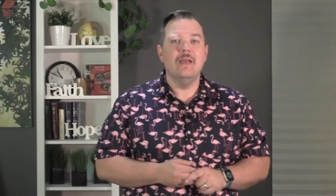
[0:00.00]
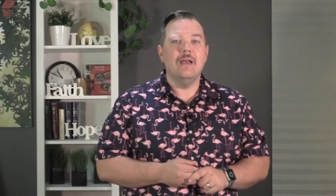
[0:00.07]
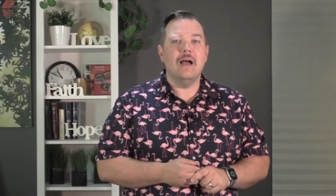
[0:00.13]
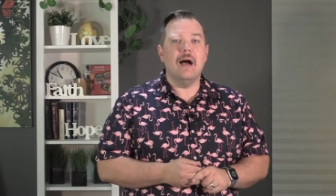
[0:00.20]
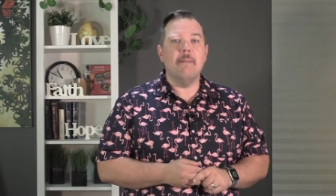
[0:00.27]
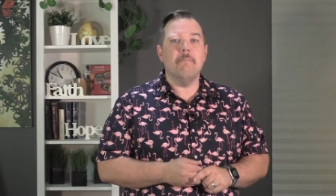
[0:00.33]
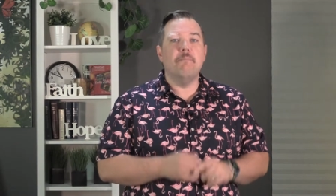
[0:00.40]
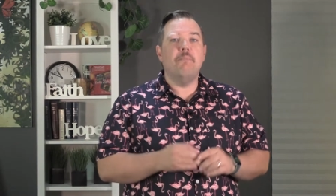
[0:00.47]

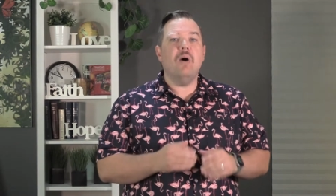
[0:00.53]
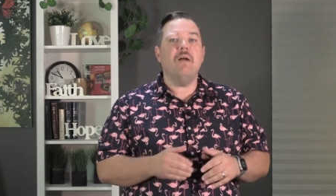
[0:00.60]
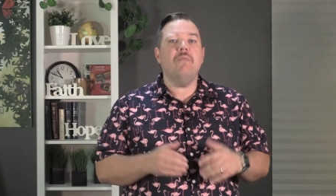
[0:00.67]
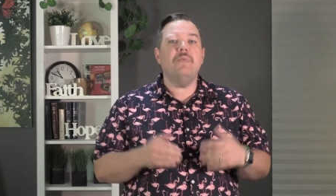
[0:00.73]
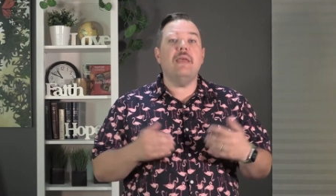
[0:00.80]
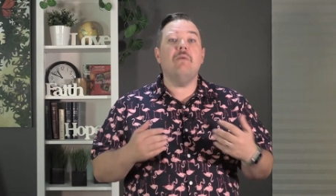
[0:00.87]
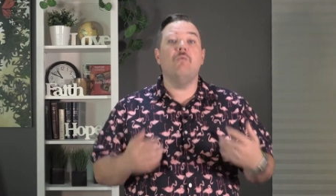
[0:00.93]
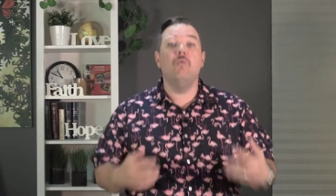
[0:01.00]
Uh, but
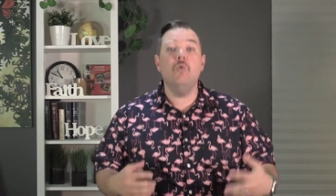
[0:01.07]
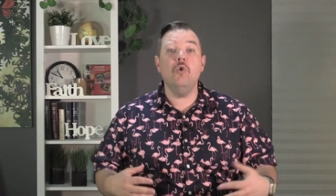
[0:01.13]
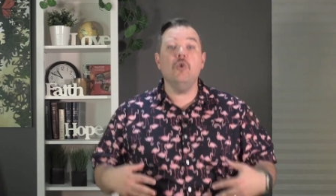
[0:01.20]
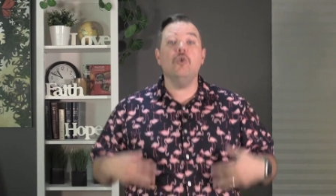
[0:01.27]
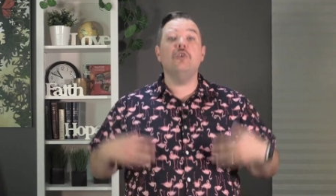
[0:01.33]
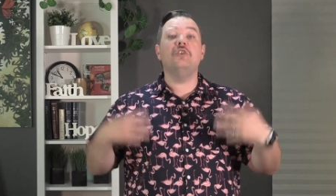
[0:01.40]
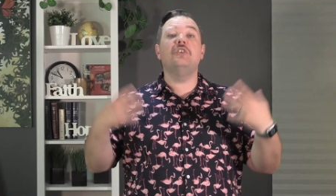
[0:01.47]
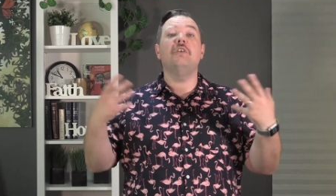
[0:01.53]
they
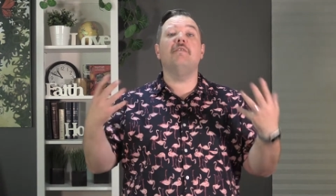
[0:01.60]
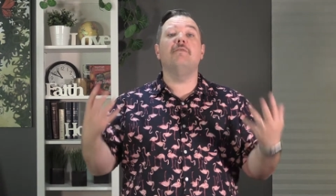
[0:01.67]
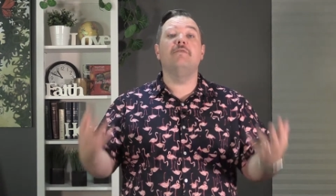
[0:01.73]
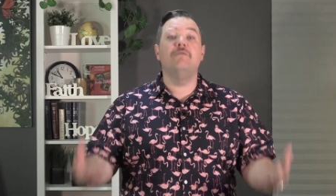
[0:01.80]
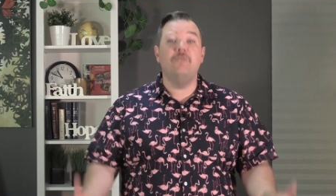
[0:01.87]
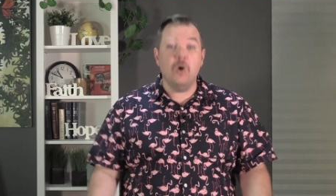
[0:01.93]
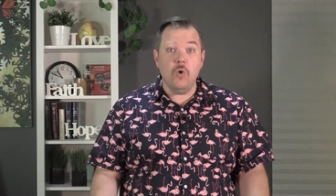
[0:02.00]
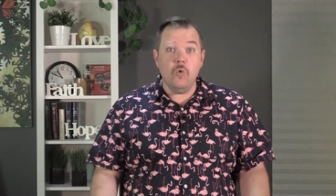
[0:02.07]
were
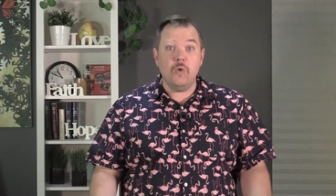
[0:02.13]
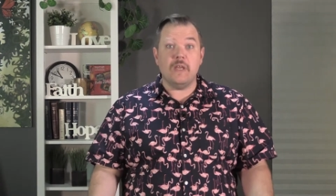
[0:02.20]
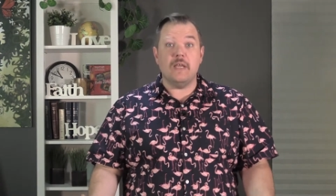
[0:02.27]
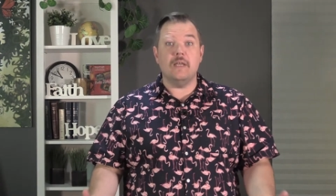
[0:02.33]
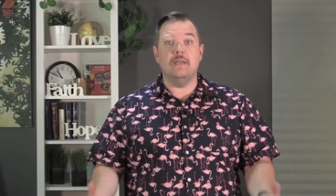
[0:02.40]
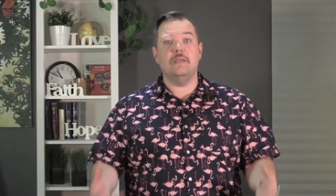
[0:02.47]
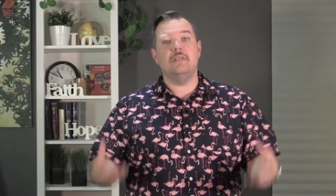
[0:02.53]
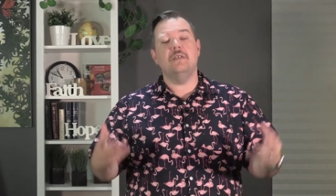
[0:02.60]

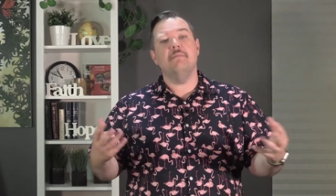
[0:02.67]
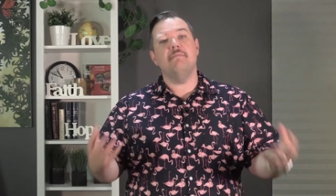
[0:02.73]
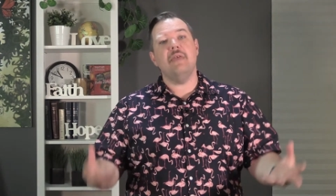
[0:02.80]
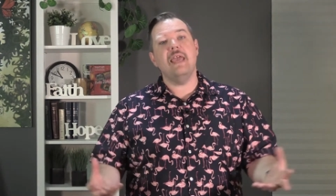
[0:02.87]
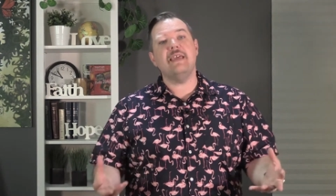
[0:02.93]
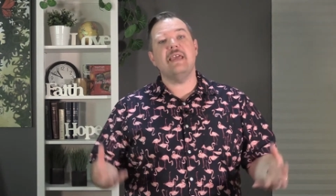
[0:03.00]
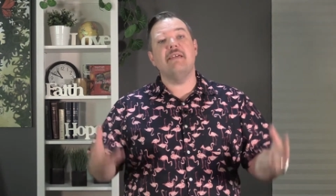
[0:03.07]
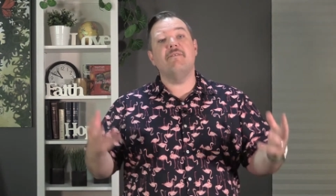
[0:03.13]
devoted to
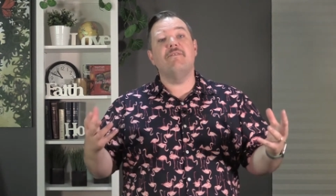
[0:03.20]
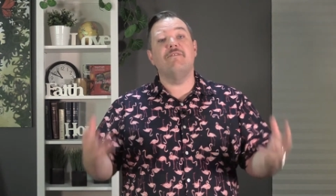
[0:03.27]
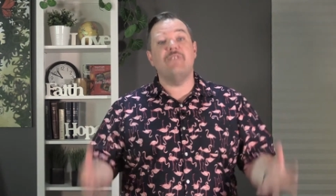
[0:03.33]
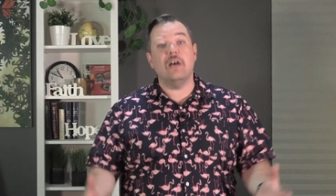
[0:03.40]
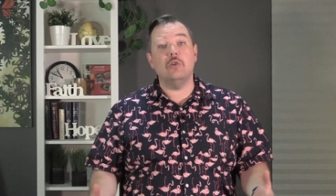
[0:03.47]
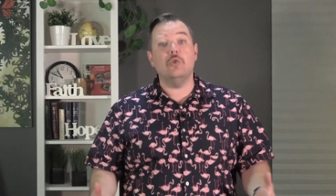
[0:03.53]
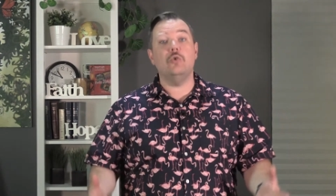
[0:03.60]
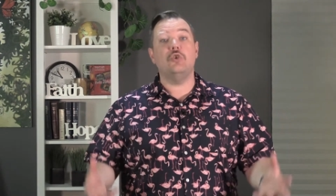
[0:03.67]
making
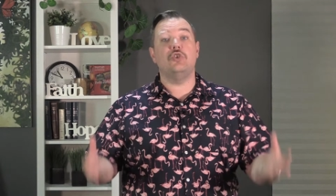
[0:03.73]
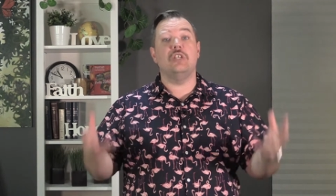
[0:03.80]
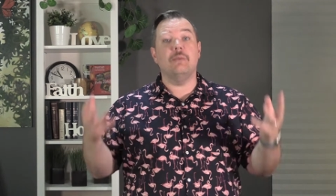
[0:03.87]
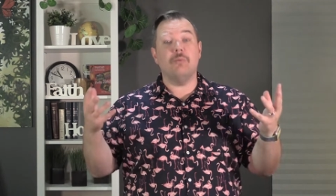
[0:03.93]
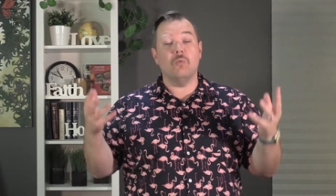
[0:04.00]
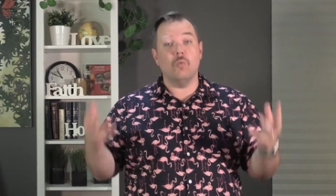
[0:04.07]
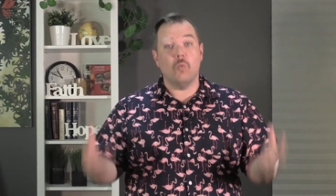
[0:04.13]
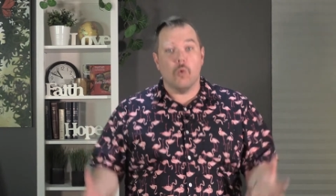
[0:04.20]
fellowship
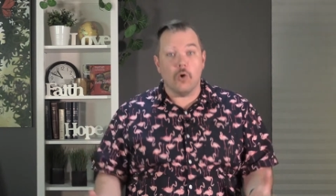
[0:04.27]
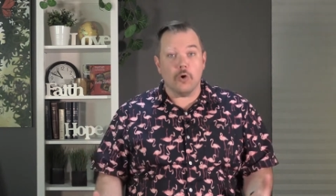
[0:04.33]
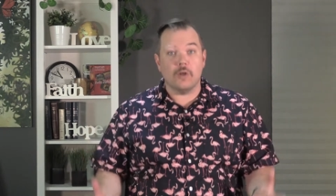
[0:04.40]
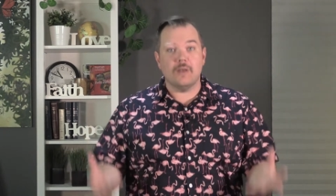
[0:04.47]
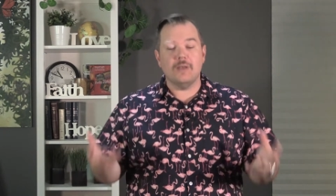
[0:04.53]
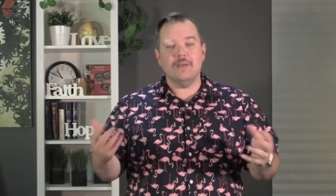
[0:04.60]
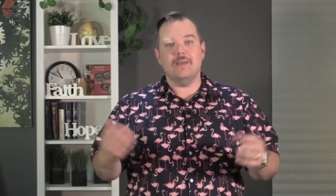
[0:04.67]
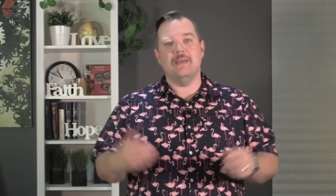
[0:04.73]

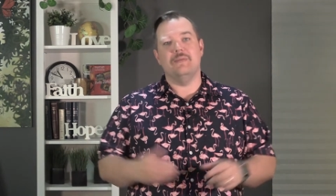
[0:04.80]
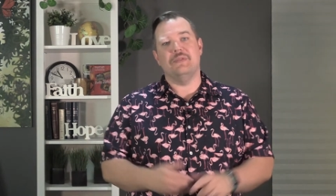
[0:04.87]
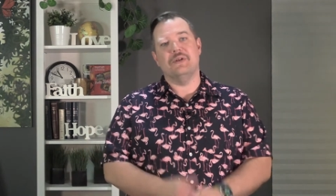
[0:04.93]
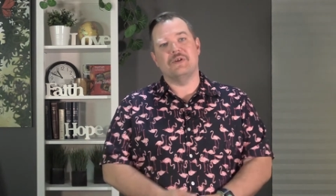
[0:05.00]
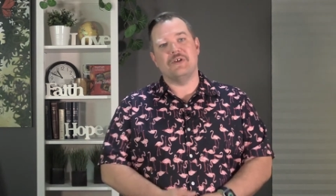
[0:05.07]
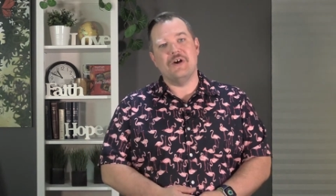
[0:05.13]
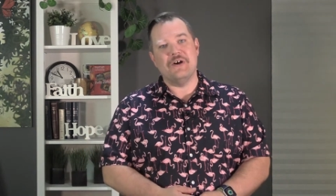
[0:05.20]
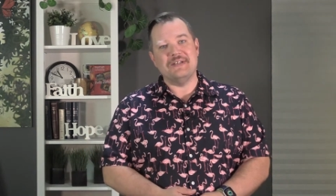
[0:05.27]
work in their
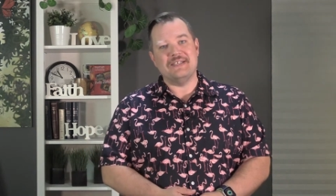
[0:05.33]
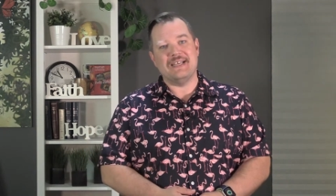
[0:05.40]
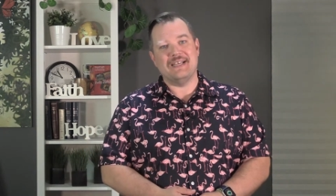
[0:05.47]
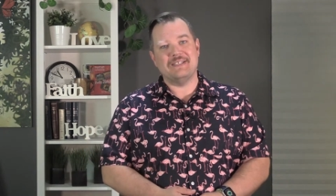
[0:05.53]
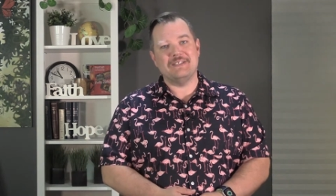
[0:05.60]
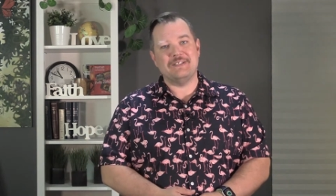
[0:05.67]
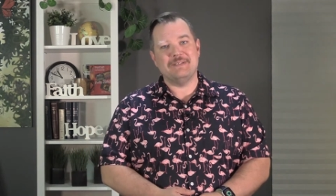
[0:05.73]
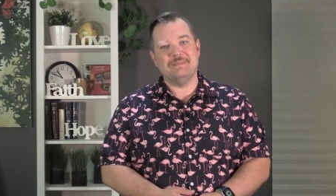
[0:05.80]

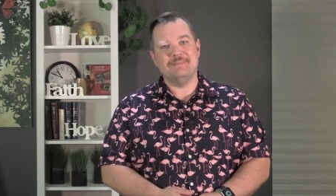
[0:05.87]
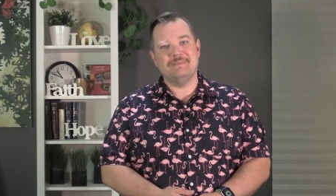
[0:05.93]
context.